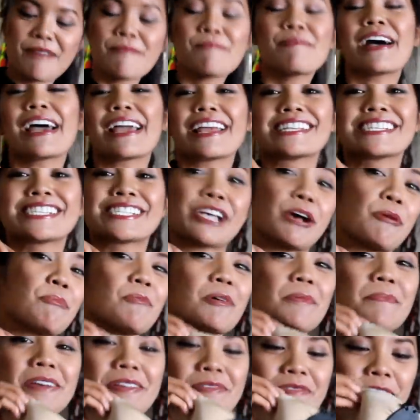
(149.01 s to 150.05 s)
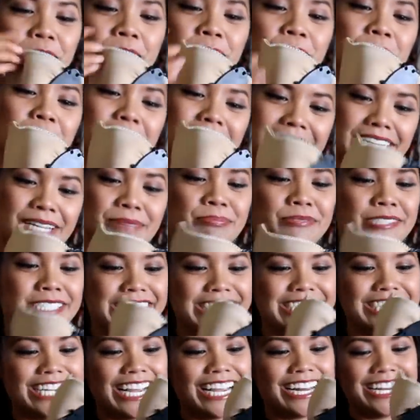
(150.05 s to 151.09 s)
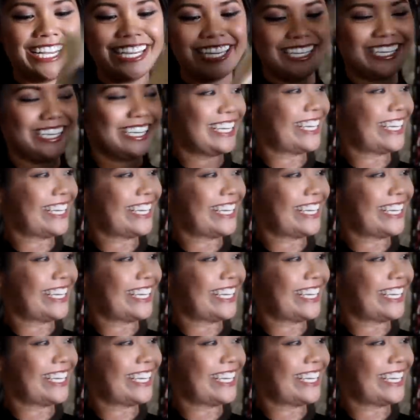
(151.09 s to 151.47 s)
But some women will really appreciate it.